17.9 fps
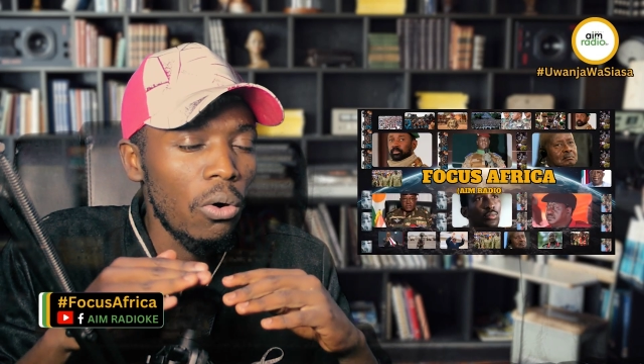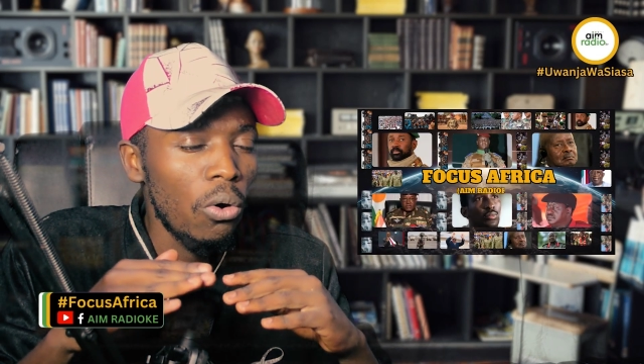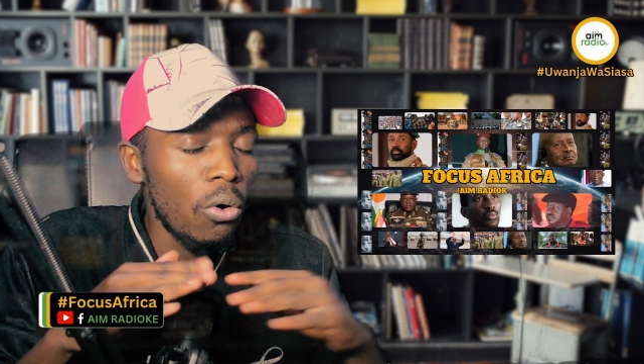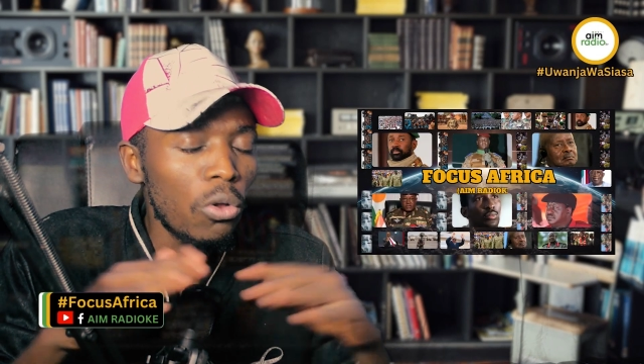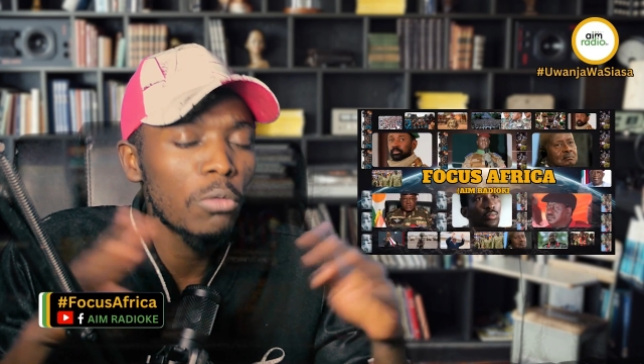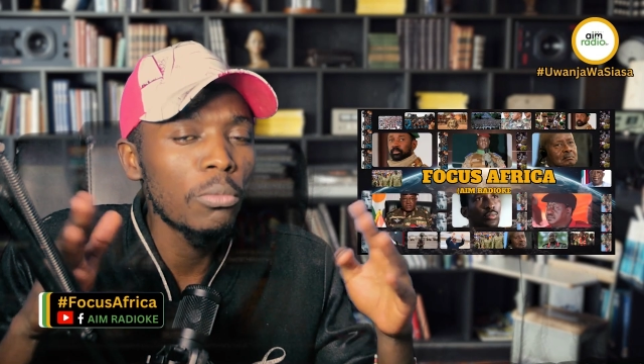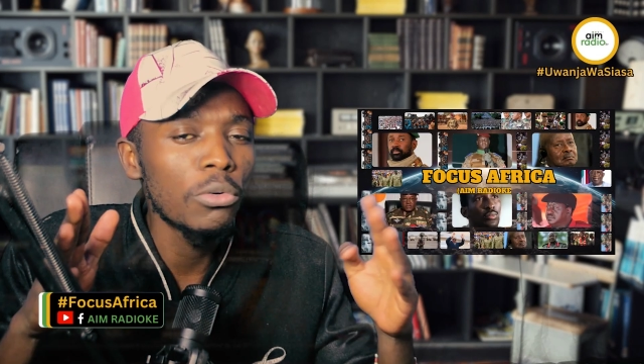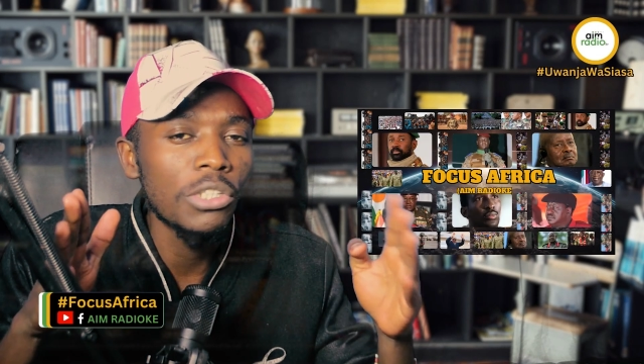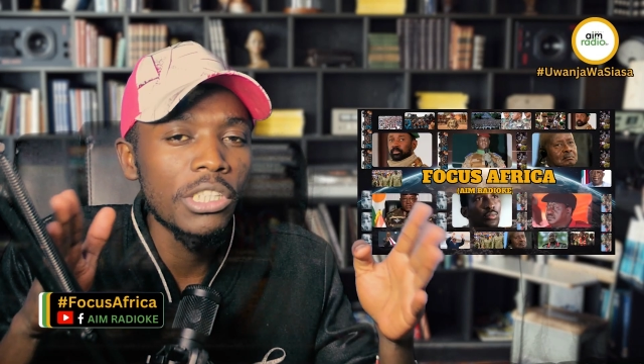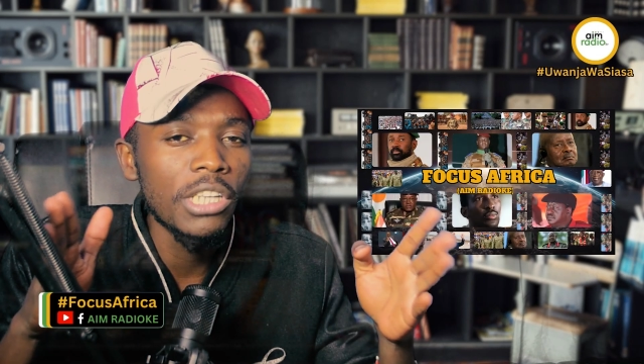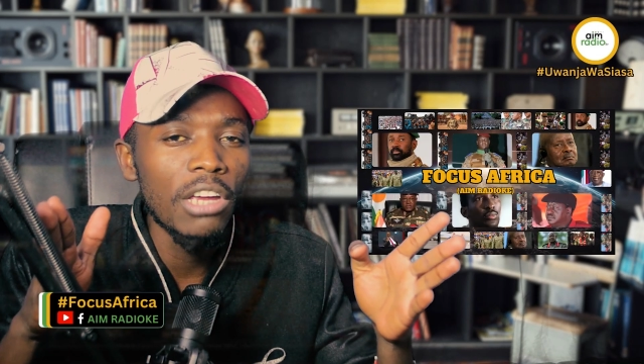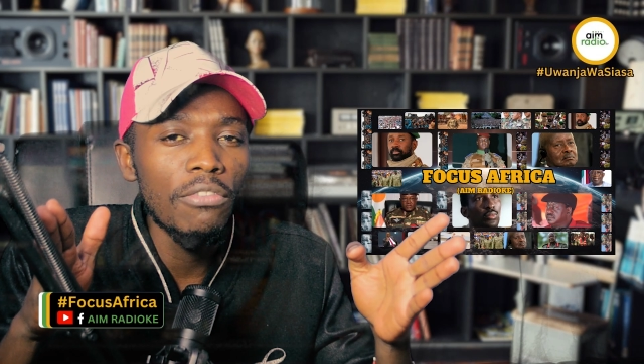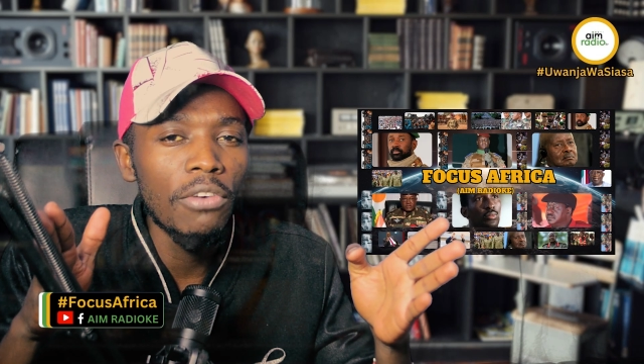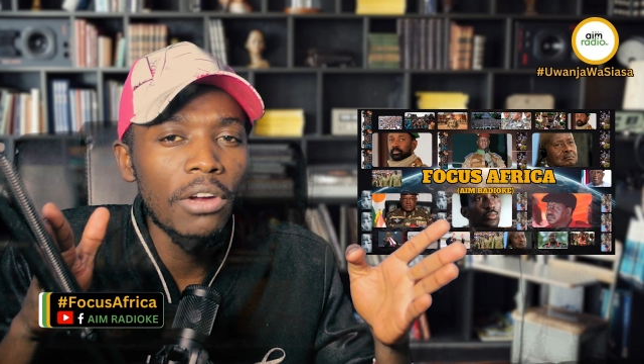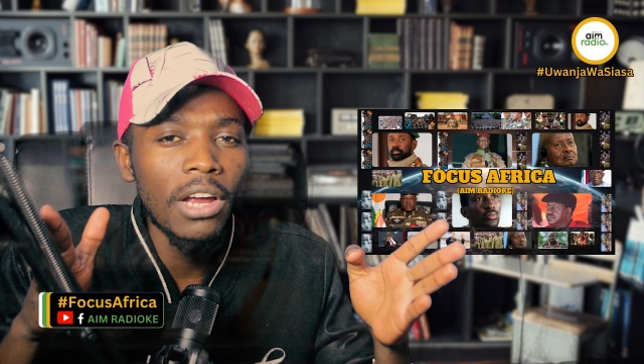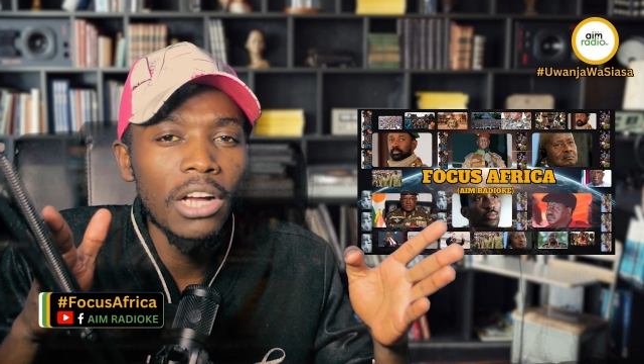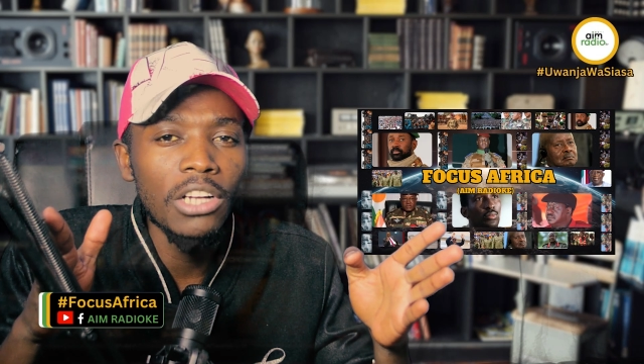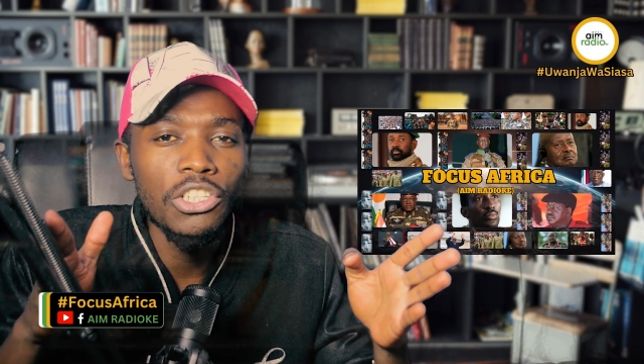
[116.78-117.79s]
almost
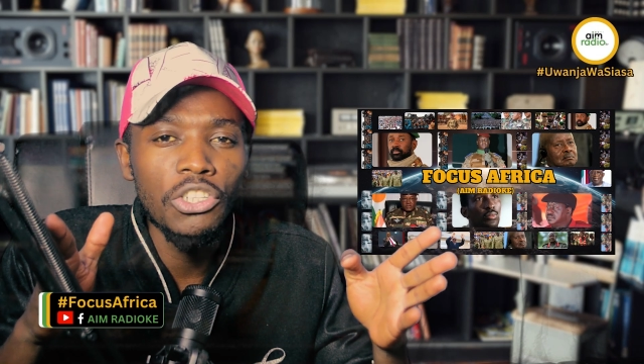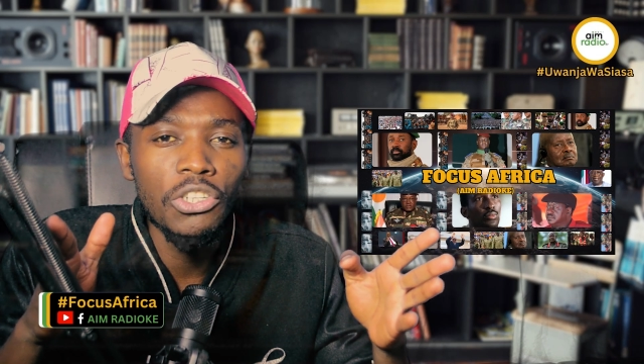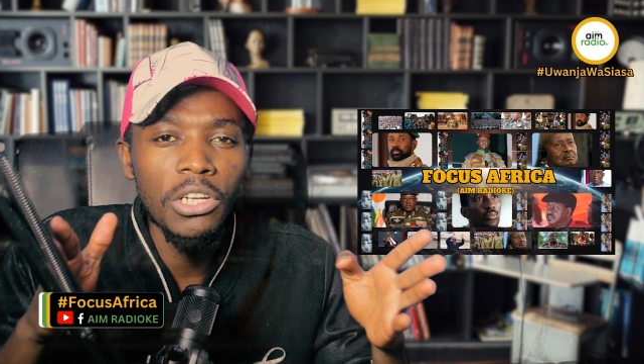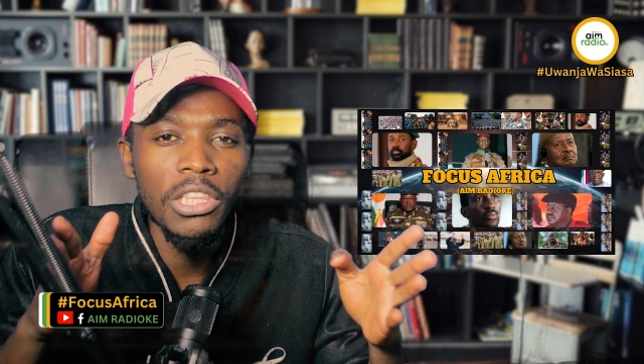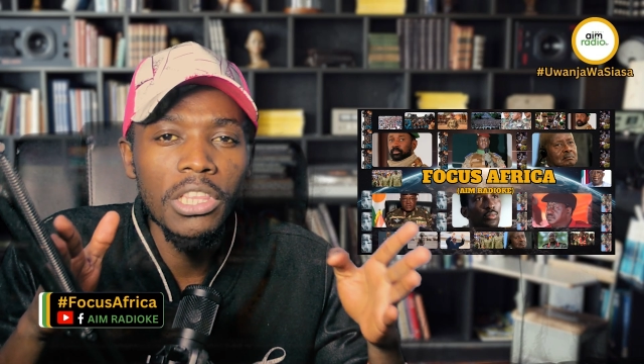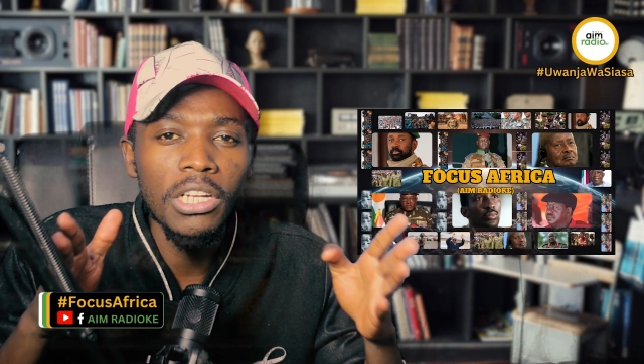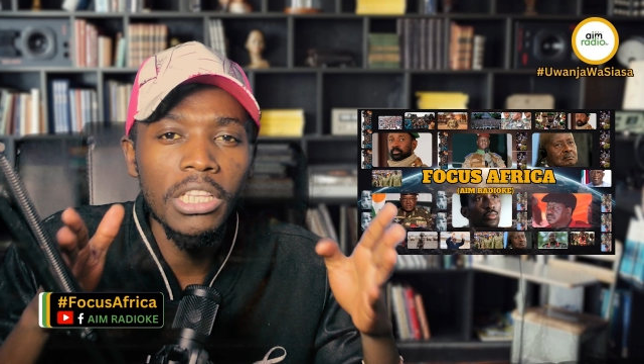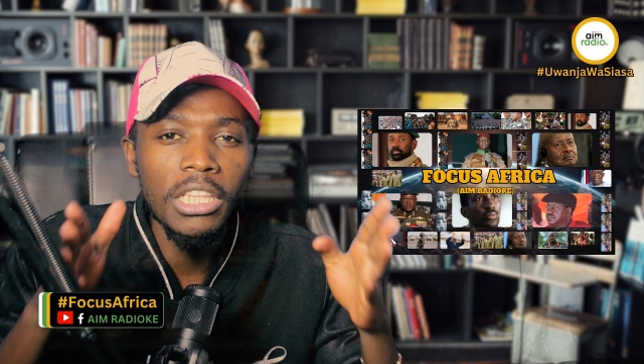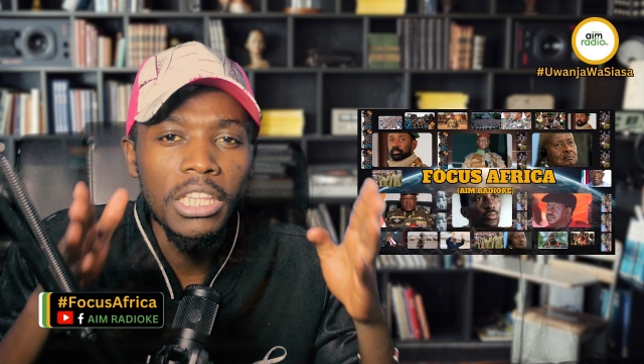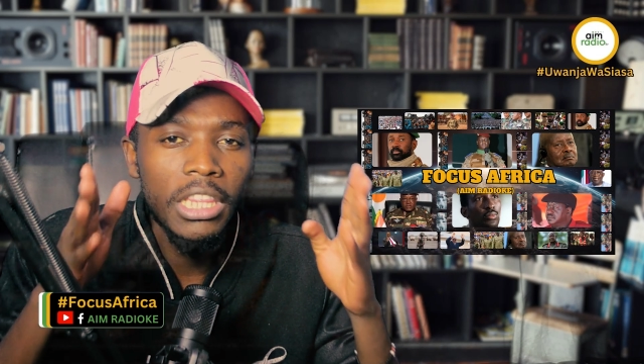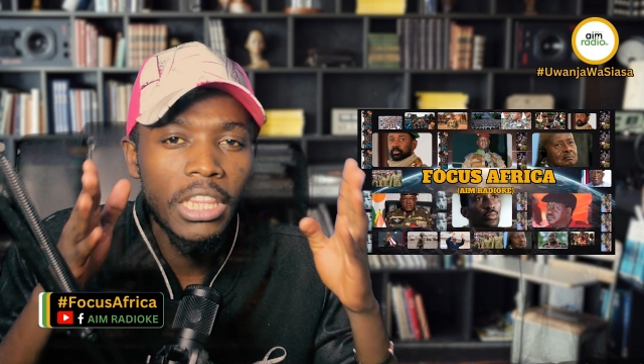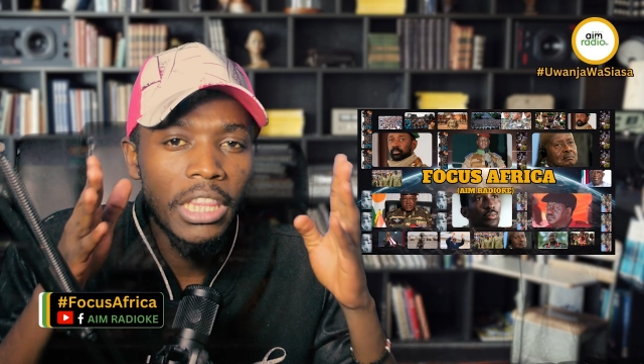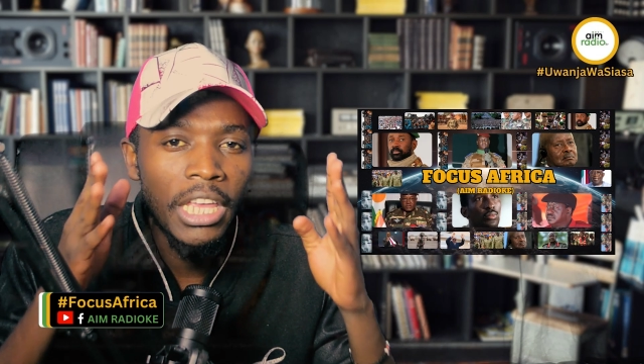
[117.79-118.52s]
every country that